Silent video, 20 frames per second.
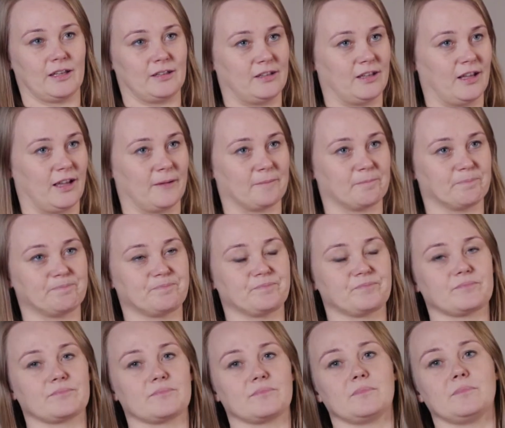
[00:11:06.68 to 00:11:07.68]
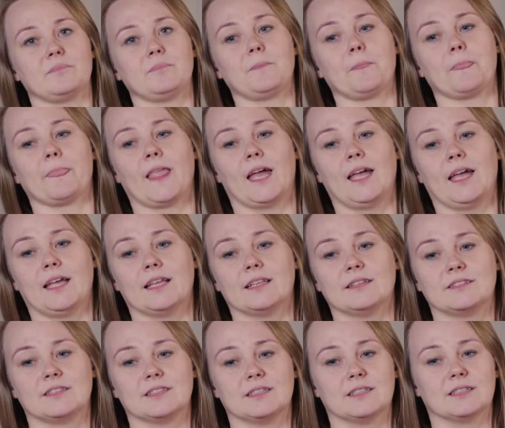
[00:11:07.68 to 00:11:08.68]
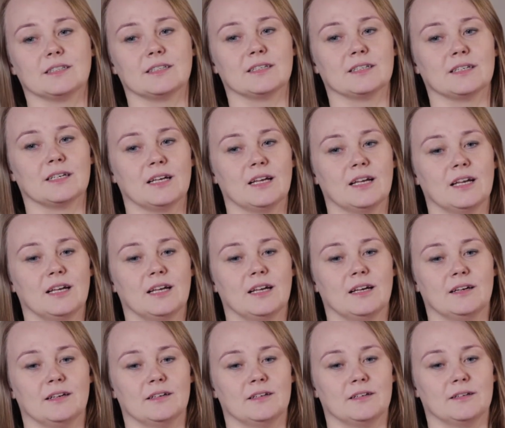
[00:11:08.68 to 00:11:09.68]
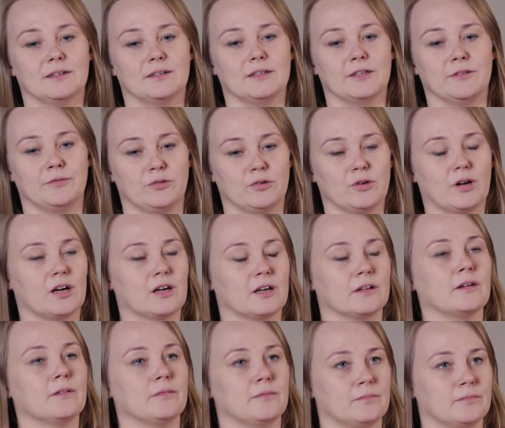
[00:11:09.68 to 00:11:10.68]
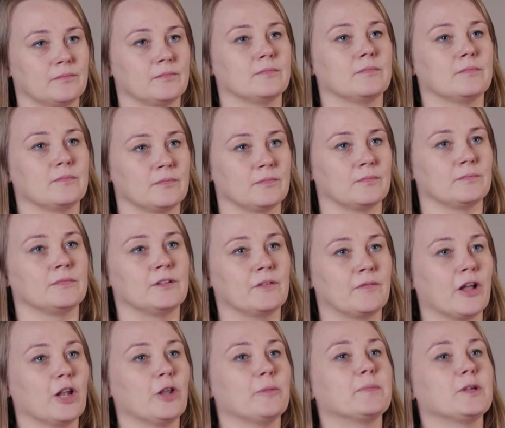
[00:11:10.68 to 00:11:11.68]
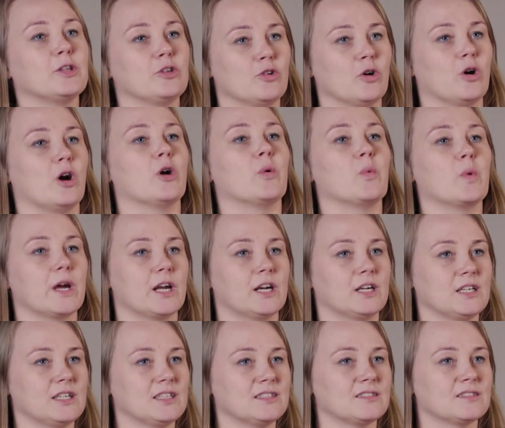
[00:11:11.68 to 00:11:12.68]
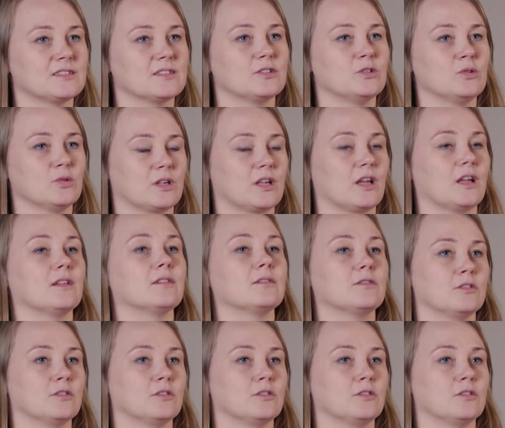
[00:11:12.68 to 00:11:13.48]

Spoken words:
idea. And if you are developing your awareness, you can